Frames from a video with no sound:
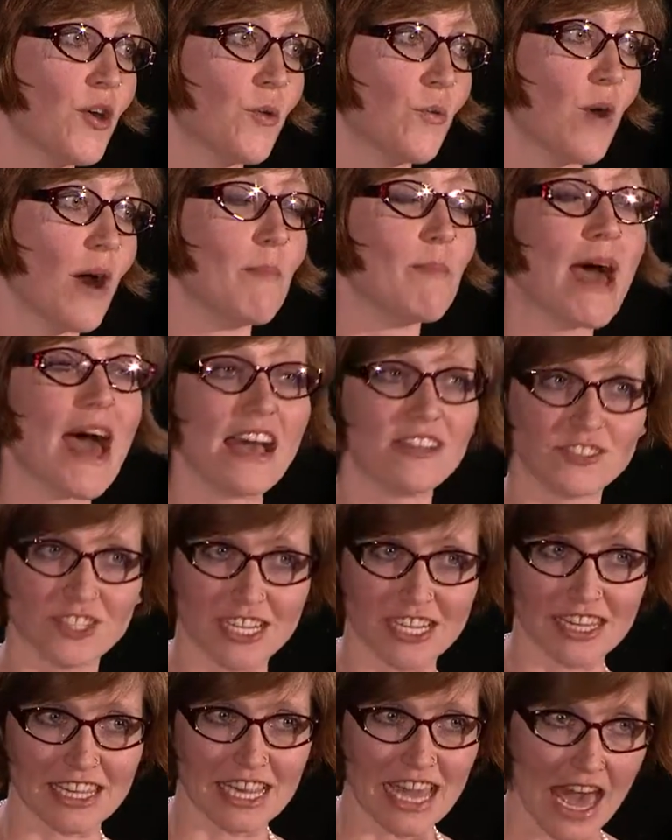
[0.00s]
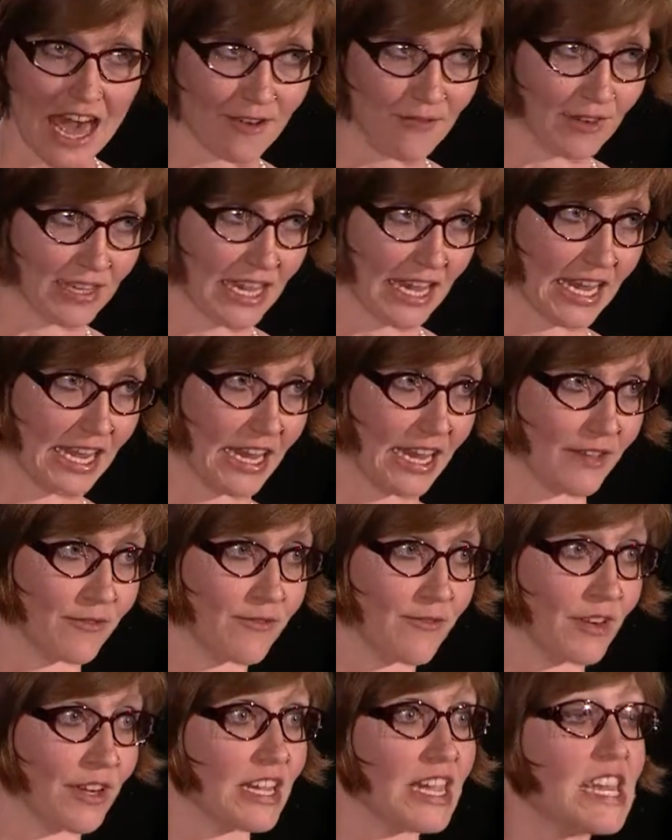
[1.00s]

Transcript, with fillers: while passionately advocating for